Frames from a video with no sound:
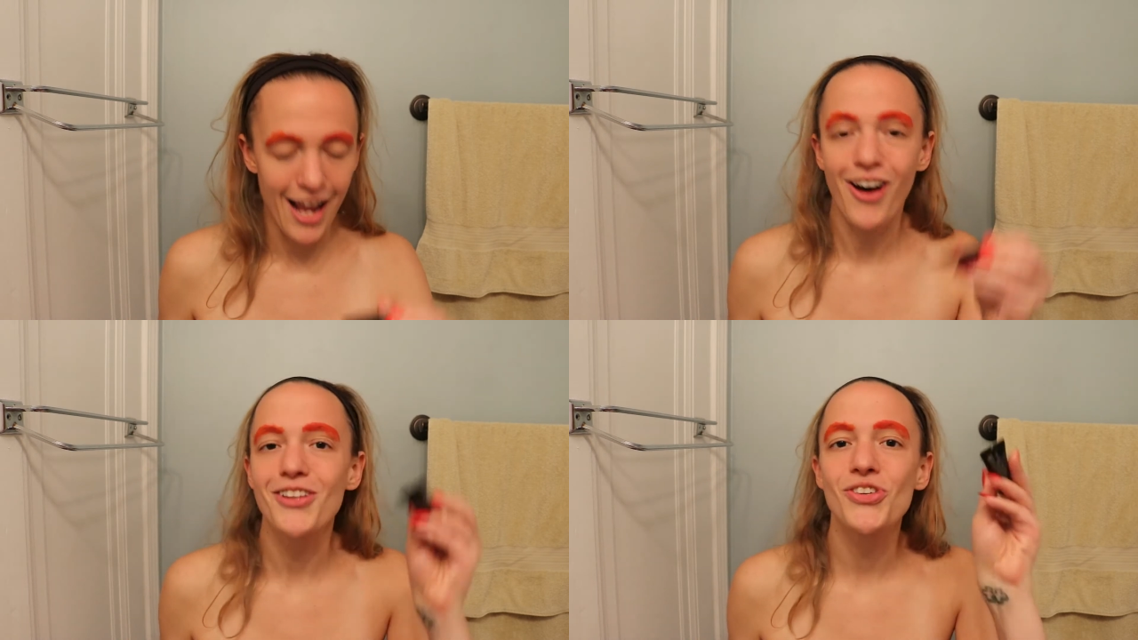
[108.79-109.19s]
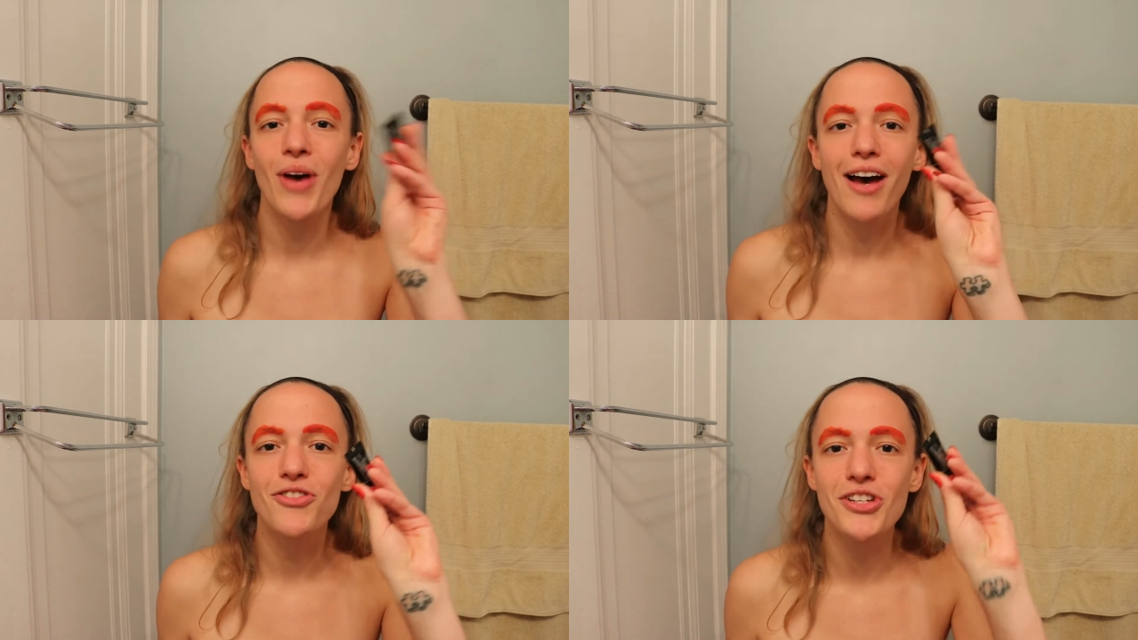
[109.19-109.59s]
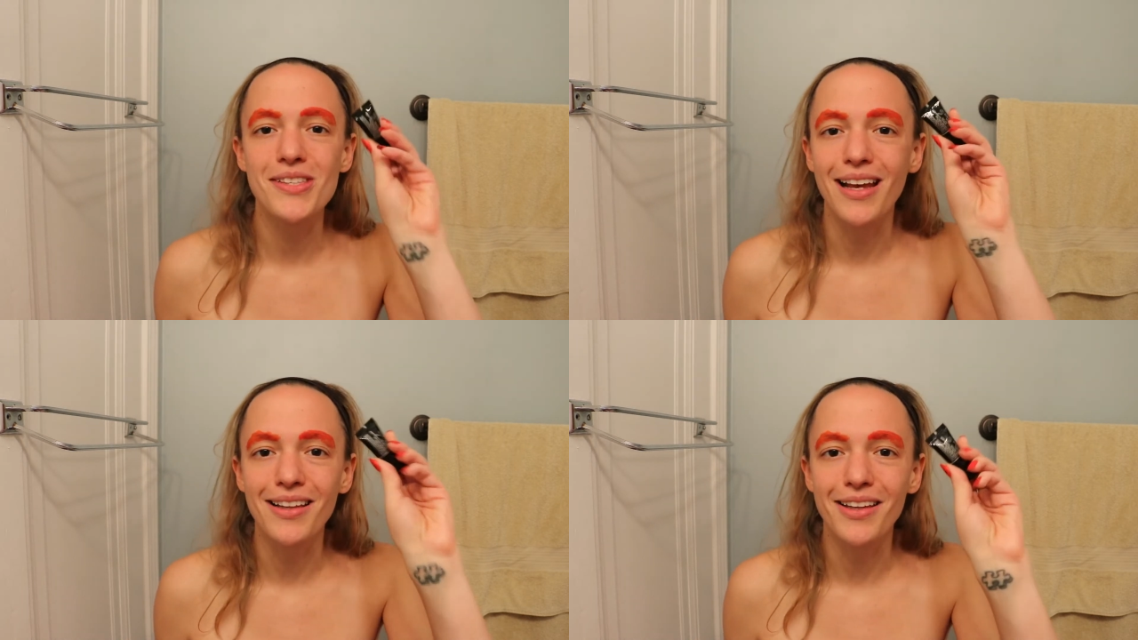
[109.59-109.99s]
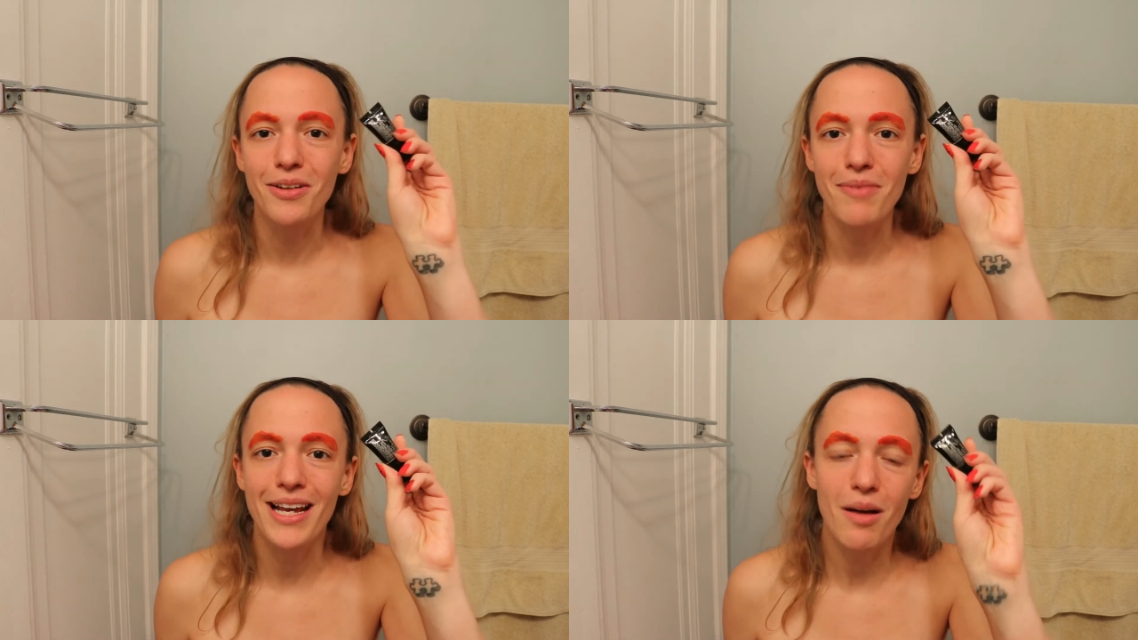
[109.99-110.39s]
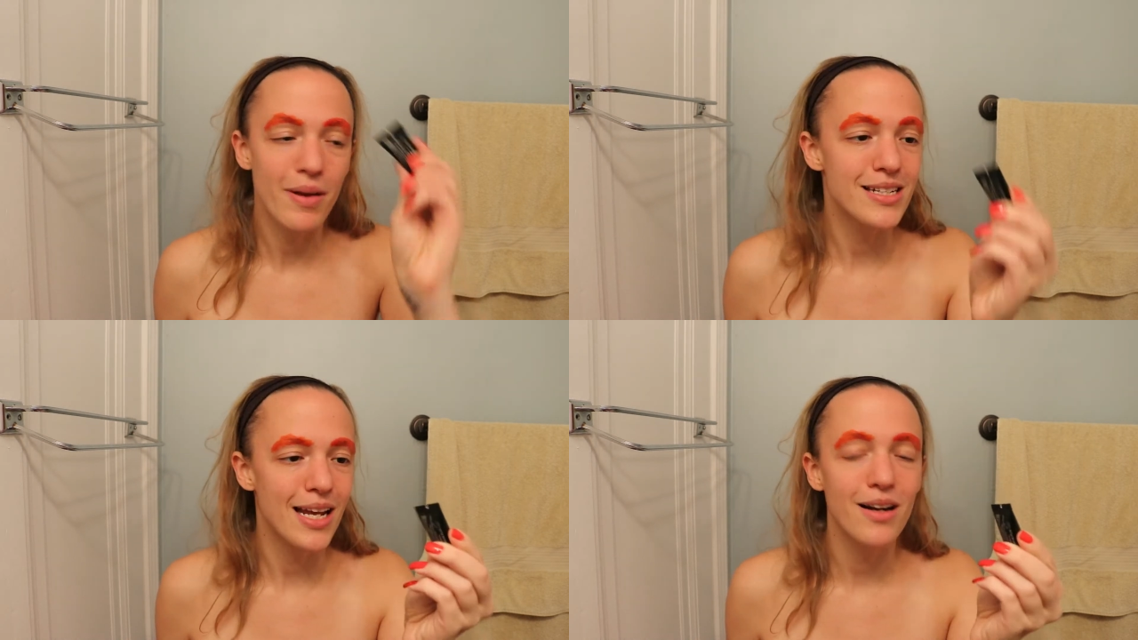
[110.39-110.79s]
I also have just like a little makeup
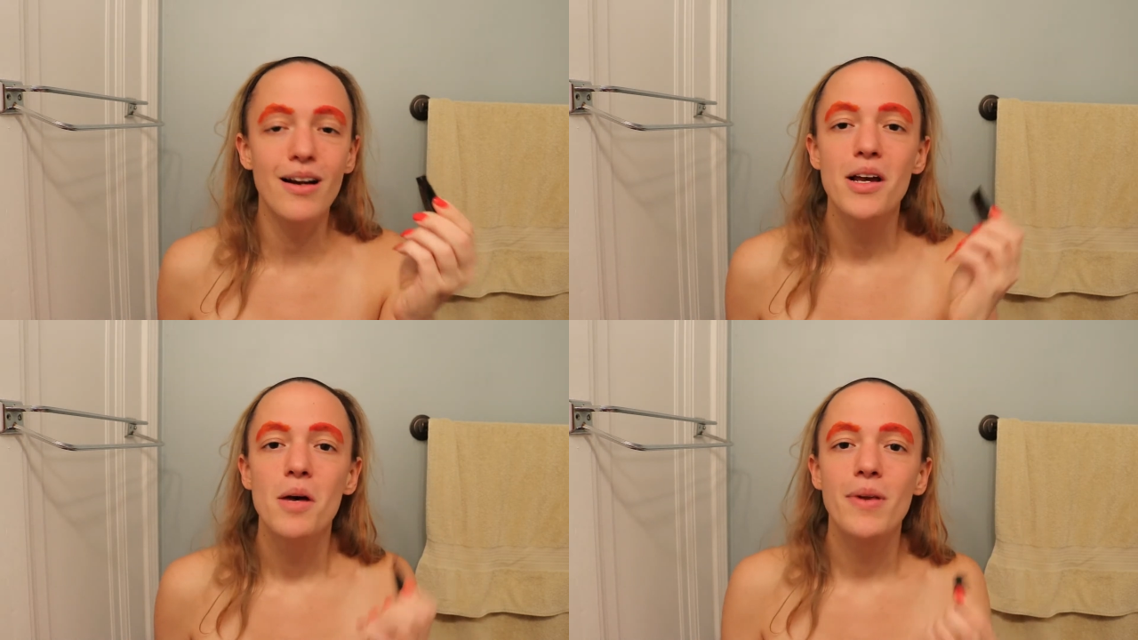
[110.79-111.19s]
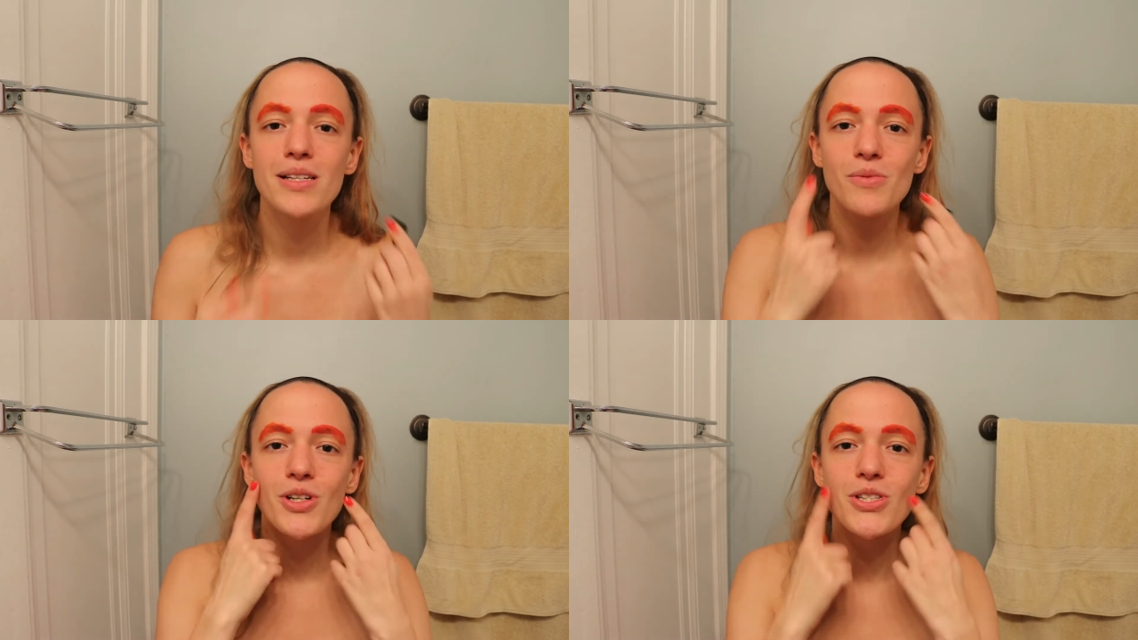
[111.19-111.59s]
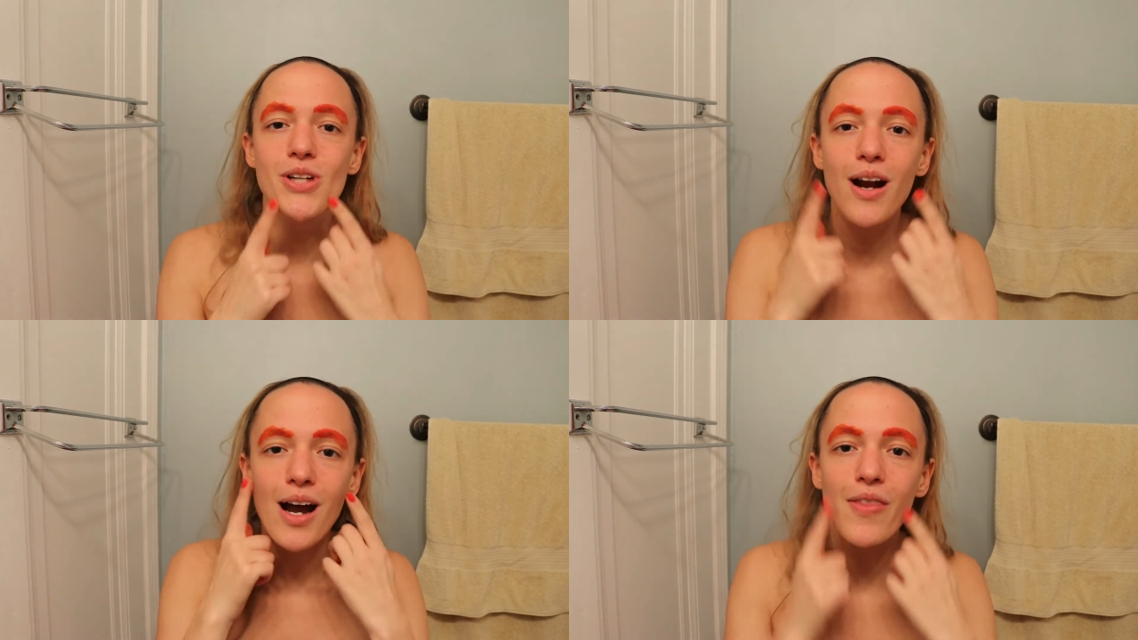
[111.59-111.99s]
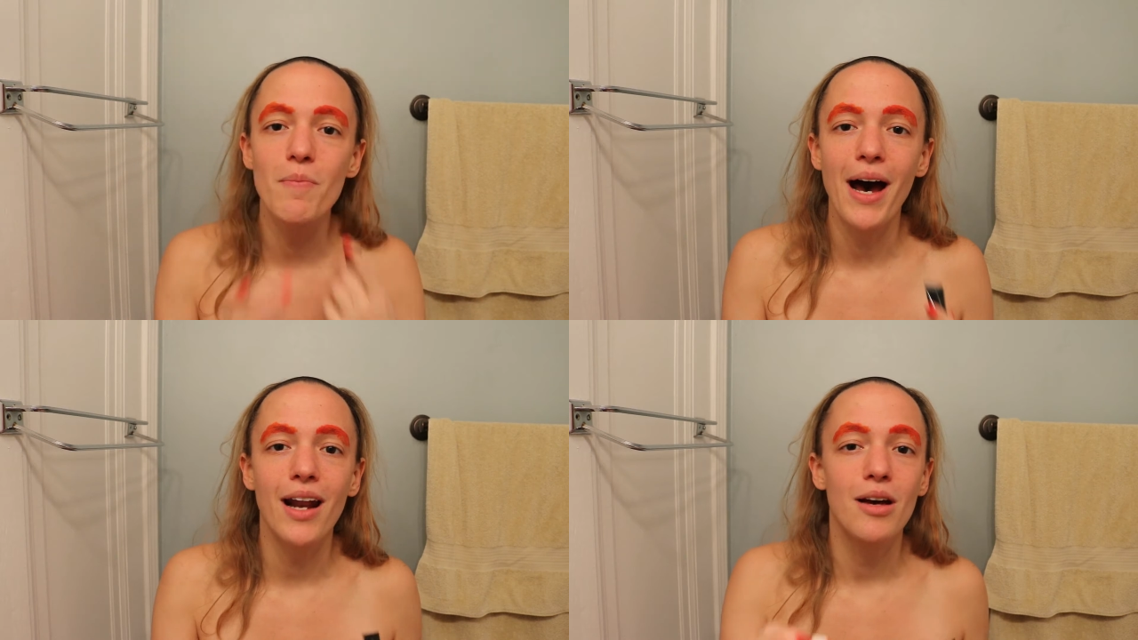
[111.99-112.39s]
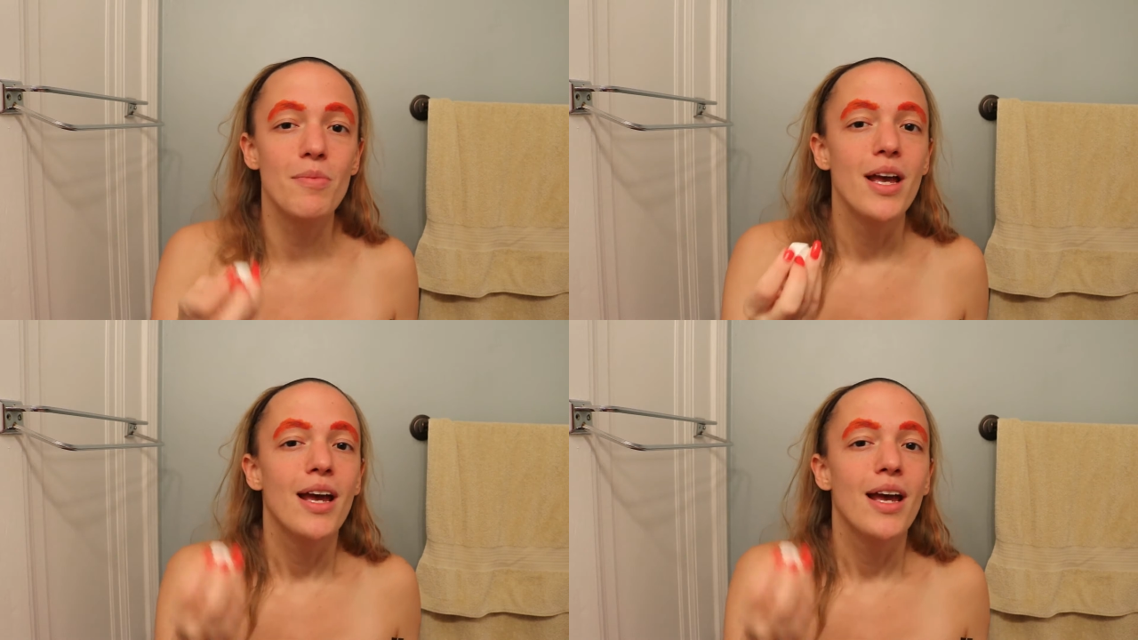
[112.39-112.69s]
container because I'm gonna start on the bottom,